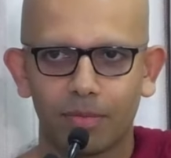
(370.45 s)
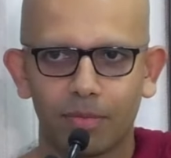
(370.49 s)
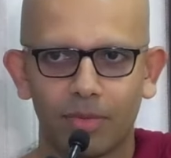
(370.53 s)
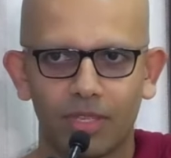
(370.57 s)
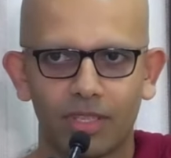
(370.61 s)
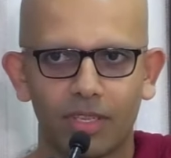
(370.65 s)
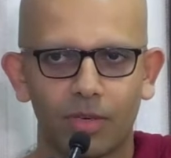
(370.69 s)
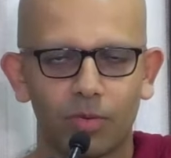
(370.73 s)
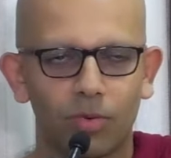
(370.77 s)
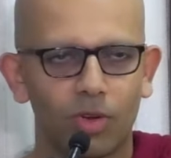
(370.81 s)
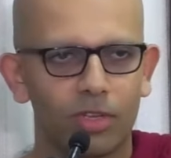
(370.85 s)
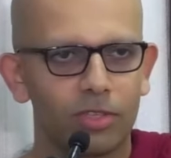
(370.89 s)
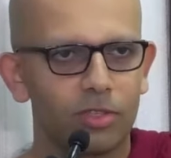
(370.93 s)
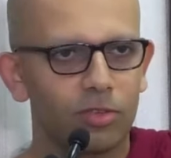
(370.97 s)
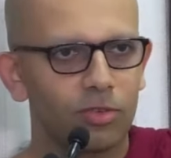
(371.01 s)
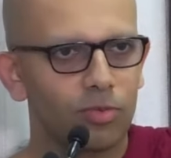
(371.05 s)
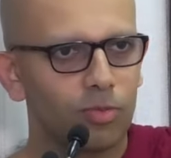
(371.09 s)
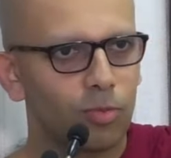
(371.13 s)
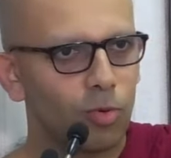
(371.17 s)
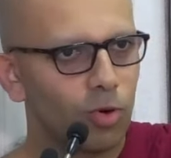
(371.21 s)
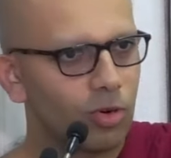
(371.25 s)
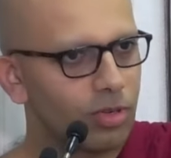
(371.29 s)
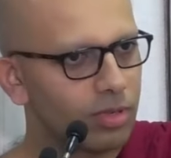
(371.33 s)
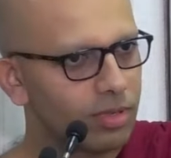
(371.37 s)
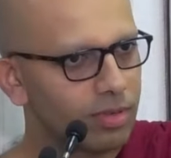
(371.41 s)
But then once
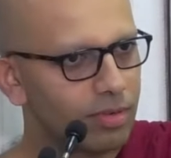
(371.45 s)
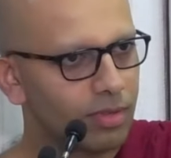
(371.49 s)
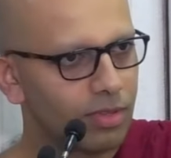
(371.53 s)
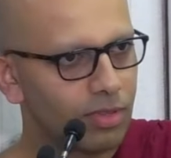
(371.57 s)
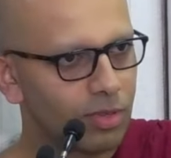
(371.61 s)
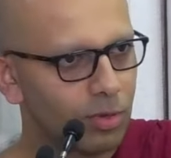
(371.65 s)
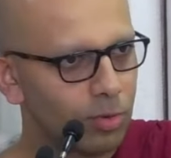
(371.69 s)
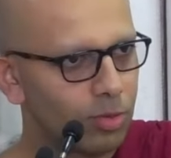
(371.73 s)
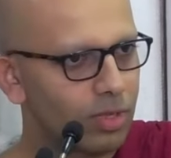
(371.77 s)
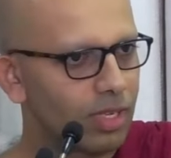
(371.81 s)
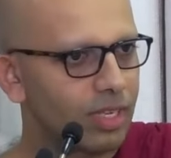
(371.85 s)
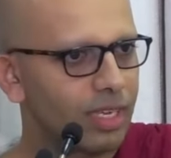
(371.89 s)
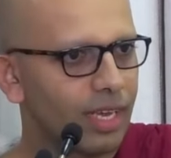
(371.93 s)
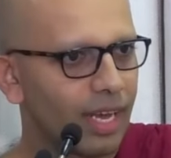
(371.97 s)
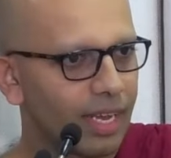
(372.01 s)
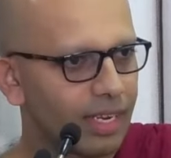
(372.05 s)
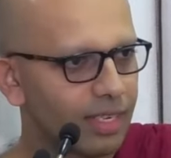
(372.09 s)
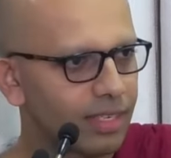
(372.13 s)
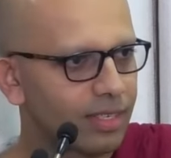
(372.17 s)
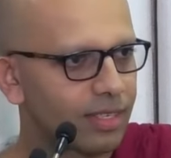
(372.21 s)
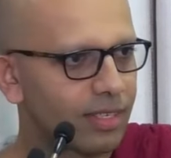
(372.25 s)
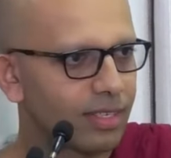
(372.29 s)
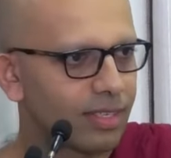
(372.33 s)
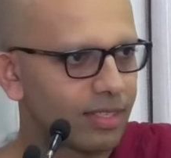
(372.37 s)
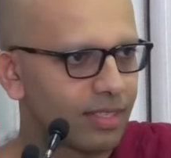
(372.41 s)
you've walked through the
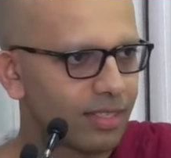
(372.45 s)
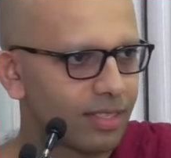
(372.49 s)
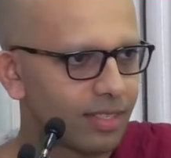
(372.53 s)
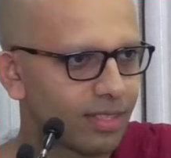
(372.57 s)
gate,